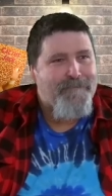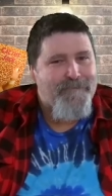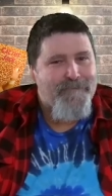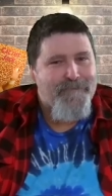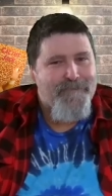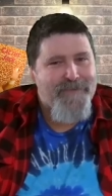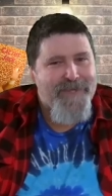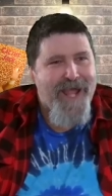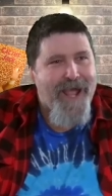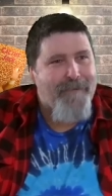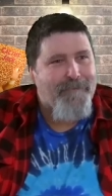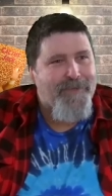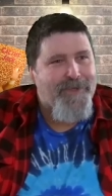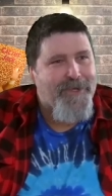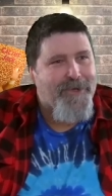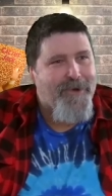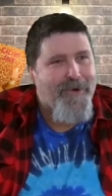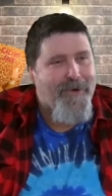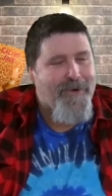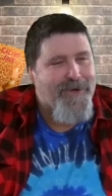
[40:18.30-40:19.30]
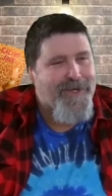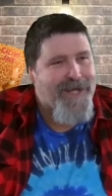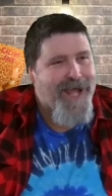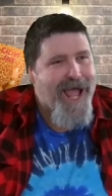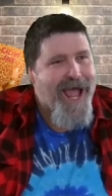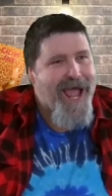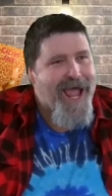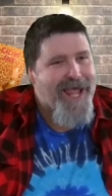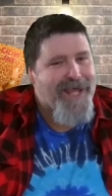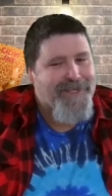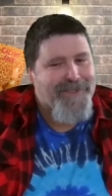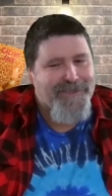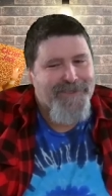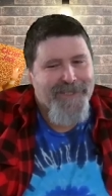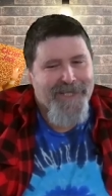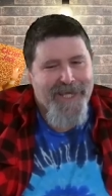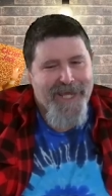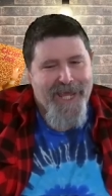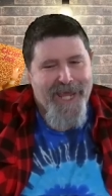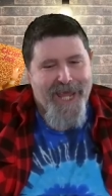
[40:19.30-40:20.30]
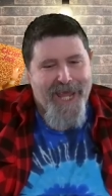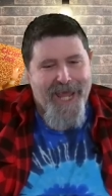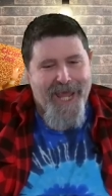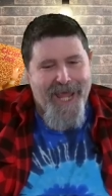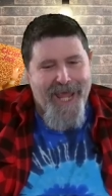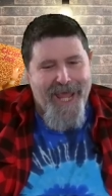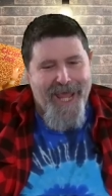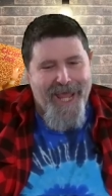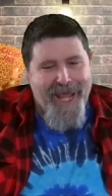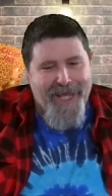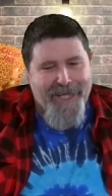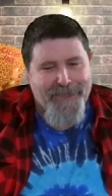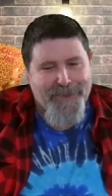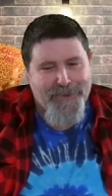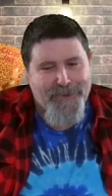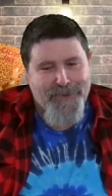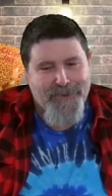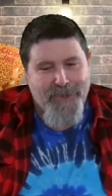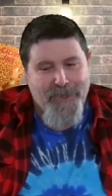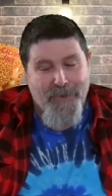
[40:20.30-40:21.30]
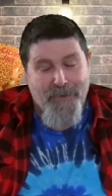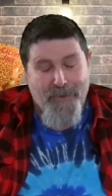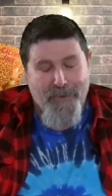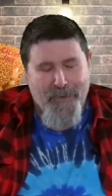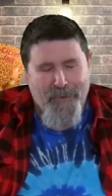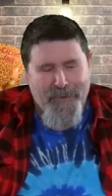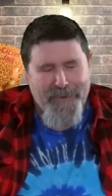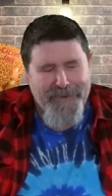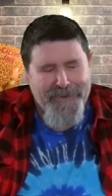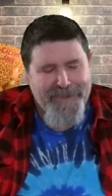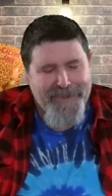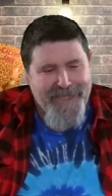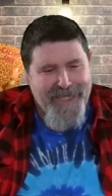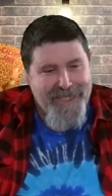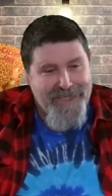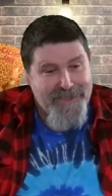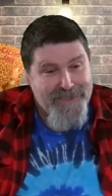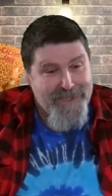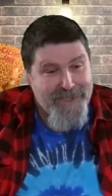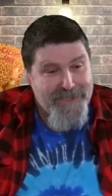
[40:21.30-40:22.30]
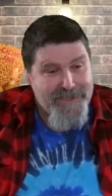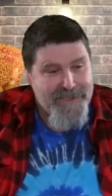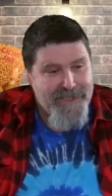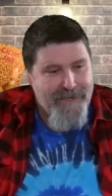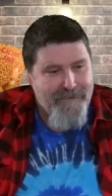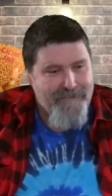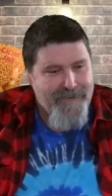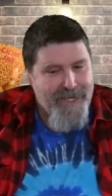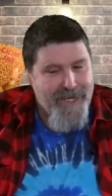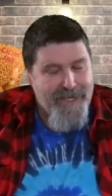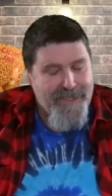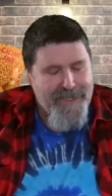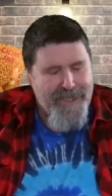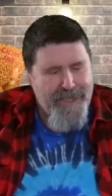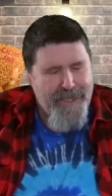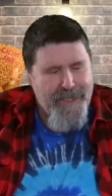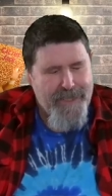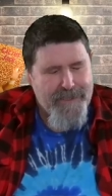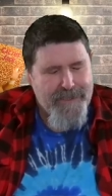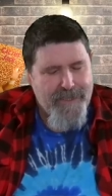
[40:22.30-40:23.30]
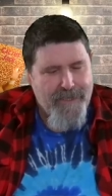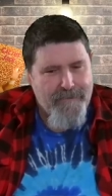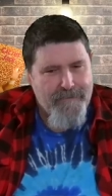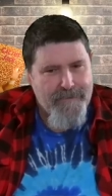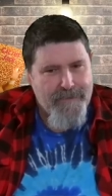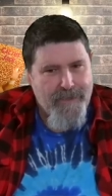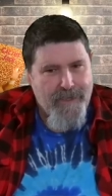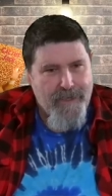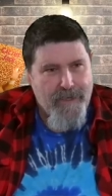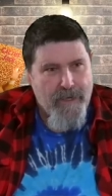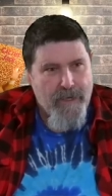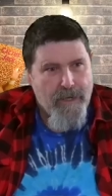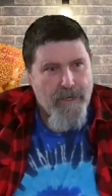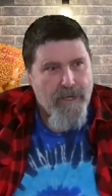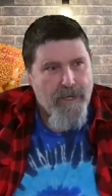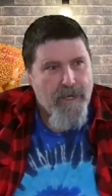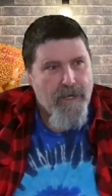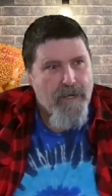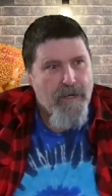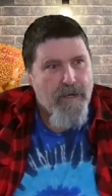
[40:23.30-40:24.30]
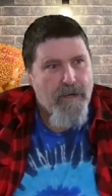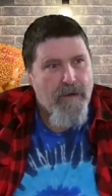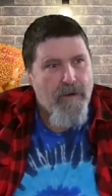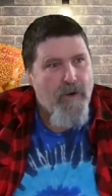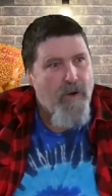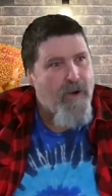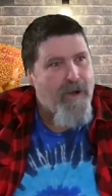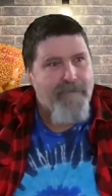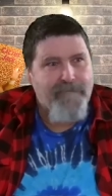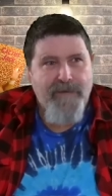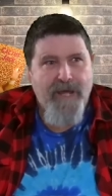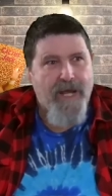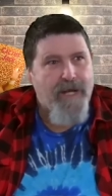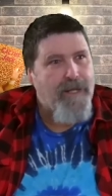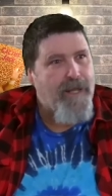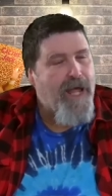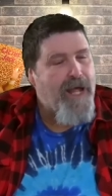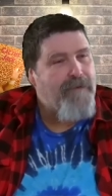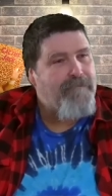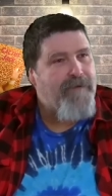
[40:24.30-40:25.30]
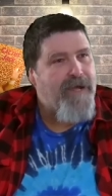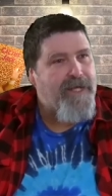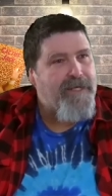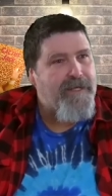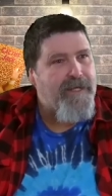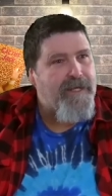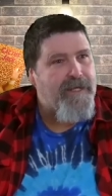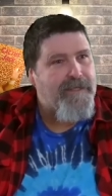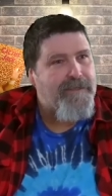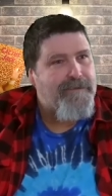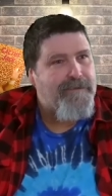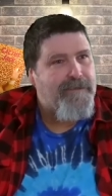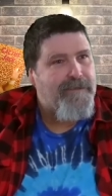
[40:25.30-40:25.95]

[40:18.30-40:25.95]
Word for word: top of the card guys. And so when Sting says, Do you have any ideas? I was like, Oh, I've got a lot of ideas.